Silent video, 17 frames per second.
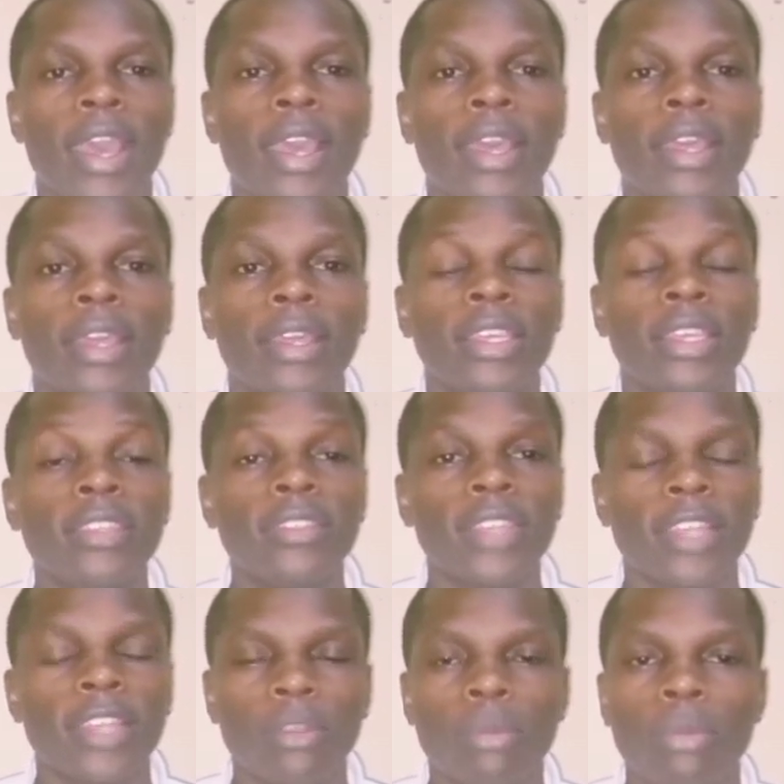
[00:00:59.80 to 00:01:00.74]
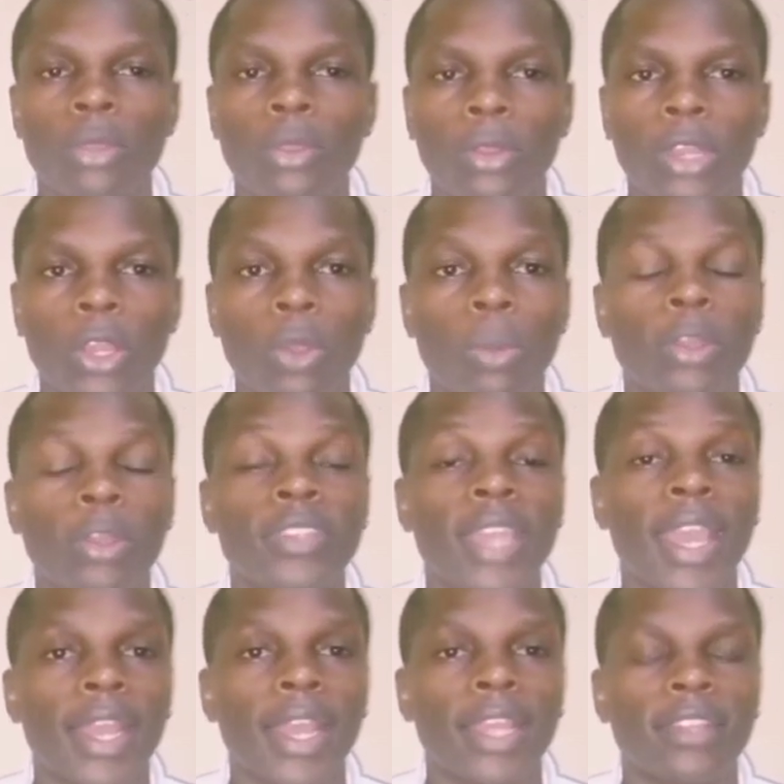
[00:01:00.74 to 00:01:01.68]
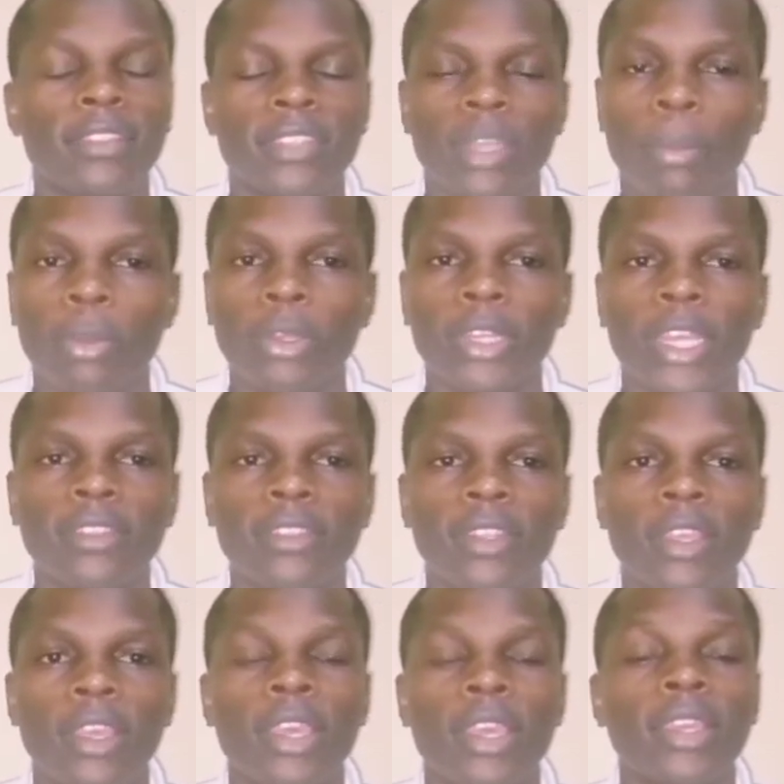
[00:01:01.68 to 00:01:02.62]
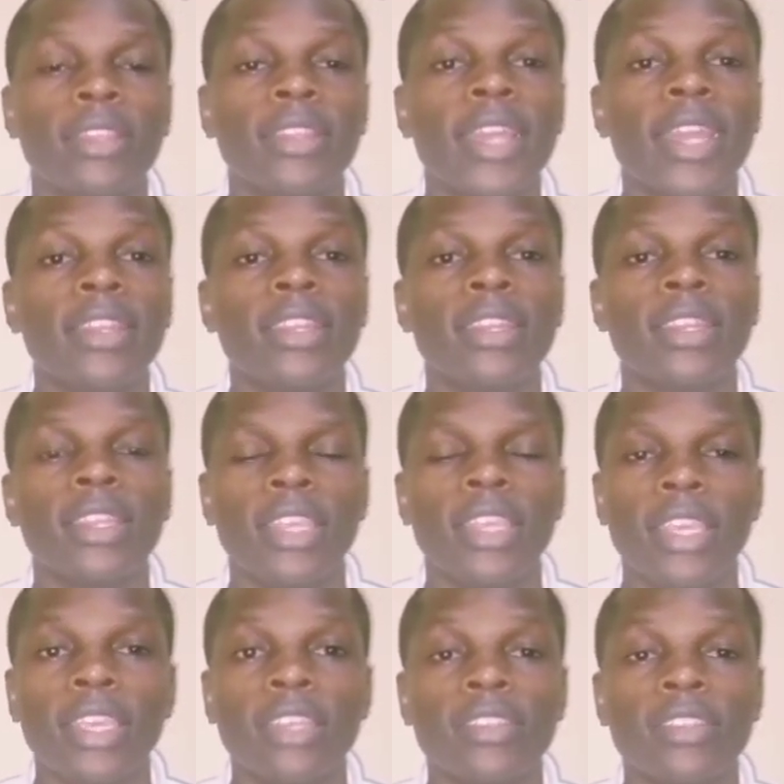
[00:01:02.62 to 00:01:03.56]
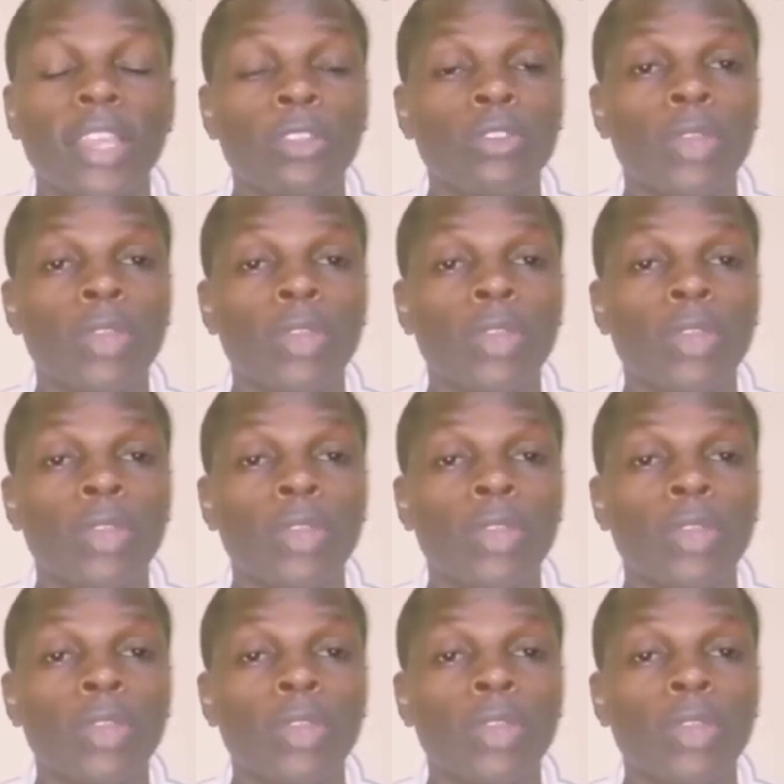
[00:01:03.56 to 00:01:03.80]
his Azimio la Umoja Alliance supporters that he is actually